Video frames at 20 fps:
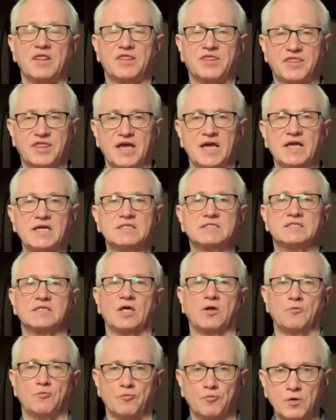things
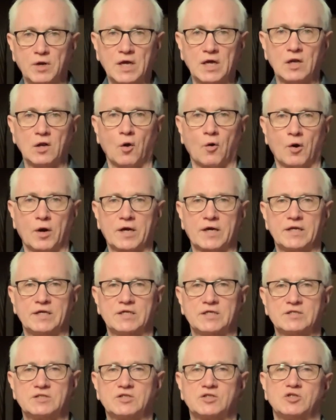that real
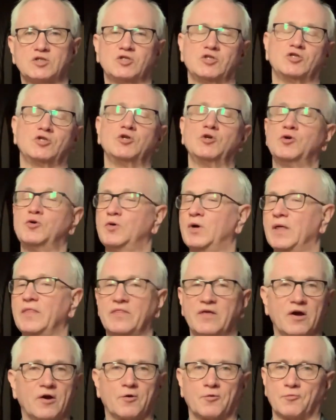organists do in
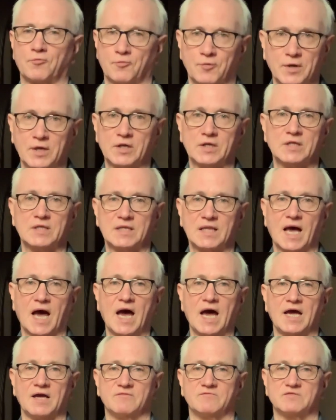their real
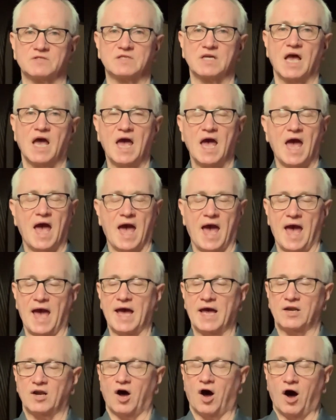lives.
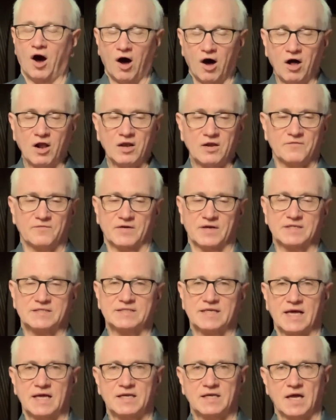And all of
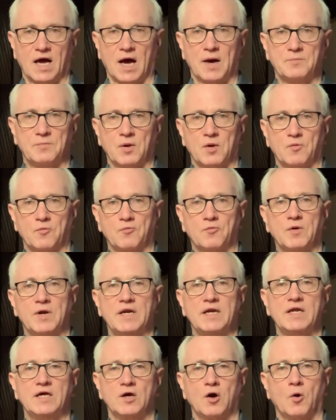us end up
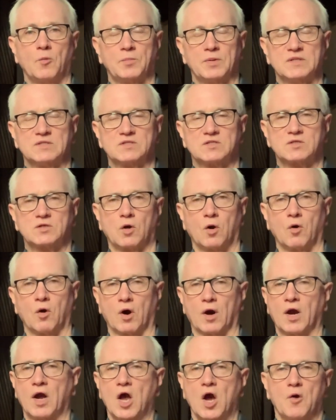reading open
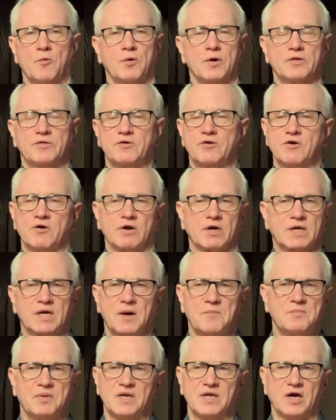score, whether you're
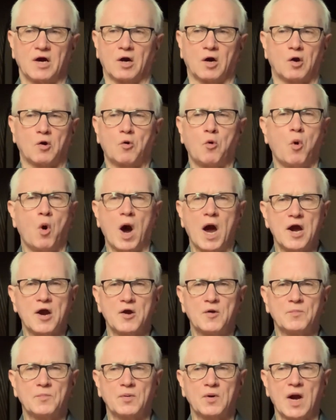accompanying a
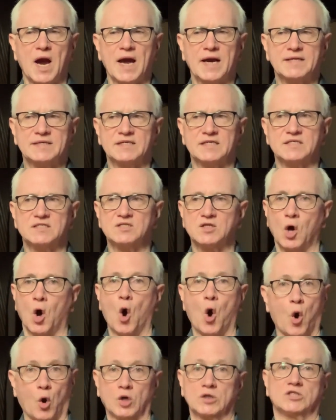choir practice
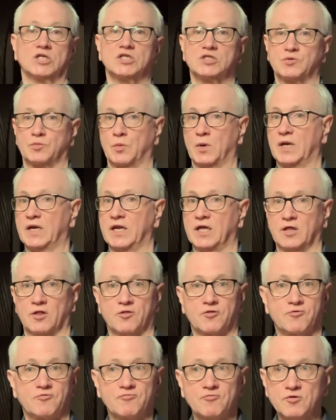or just reading
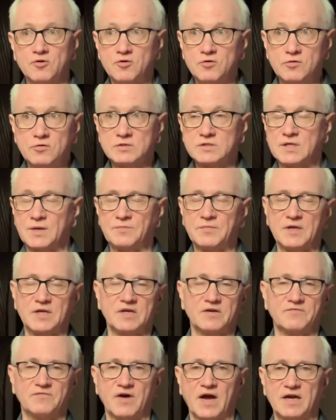through something
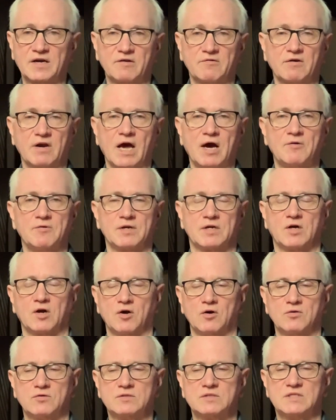to find out how it
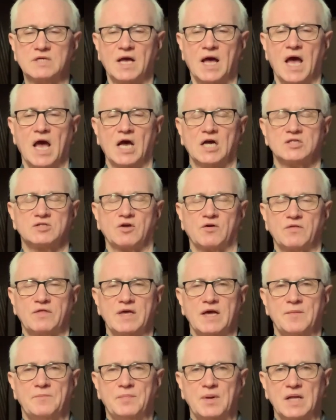goes. So
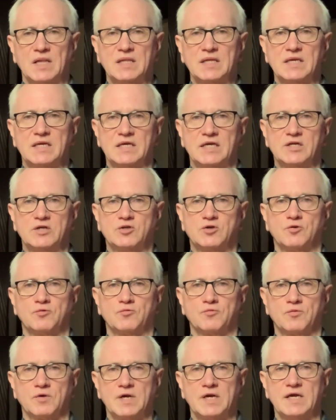the ability to
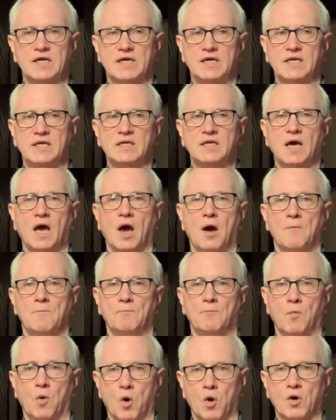read
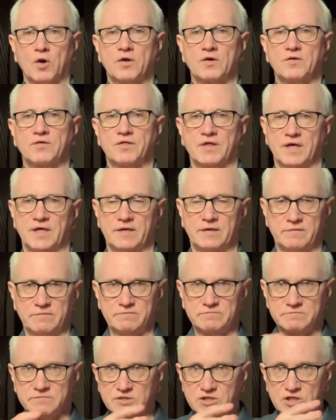more than
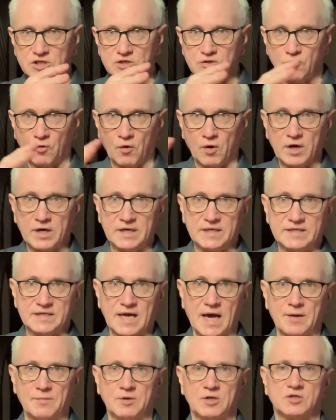just organ
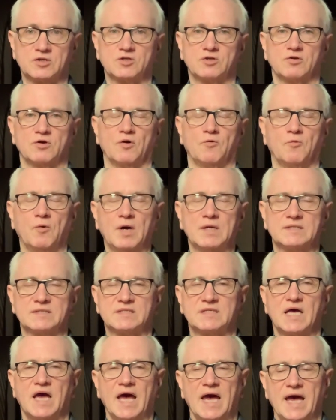tablature at
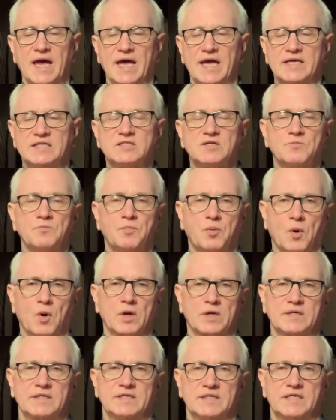once is
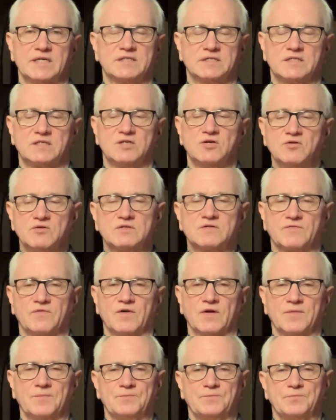important, it's
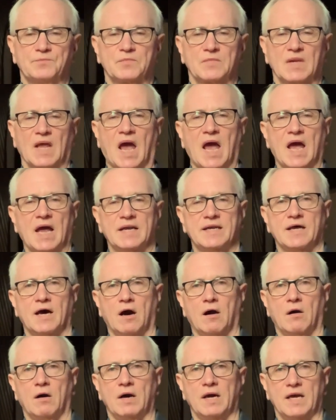useful.
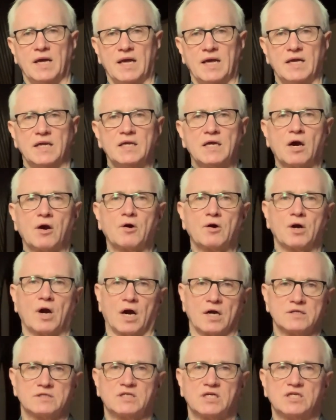Now, in our
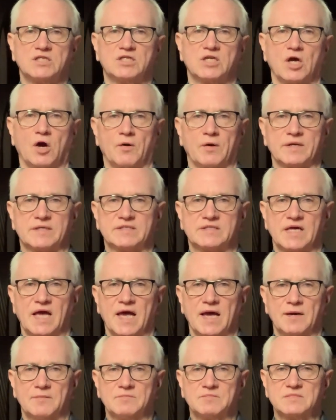RCCO
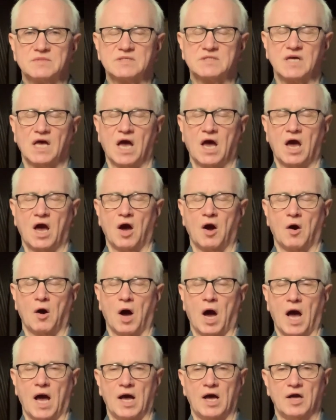exams,
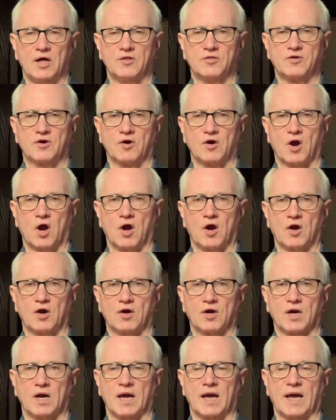there
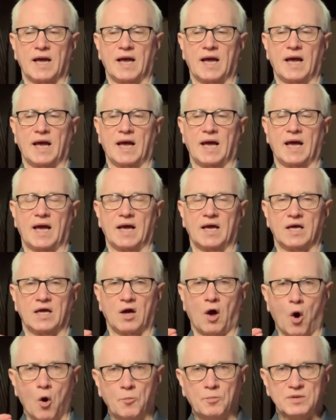are
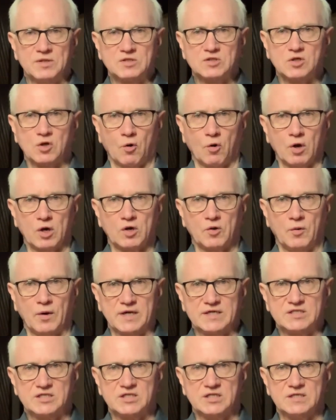open score
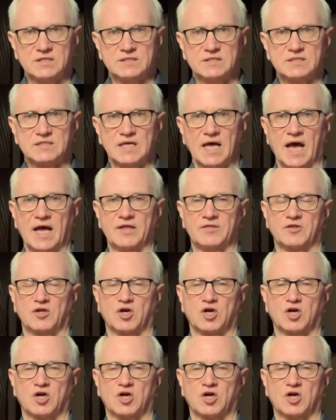questions at the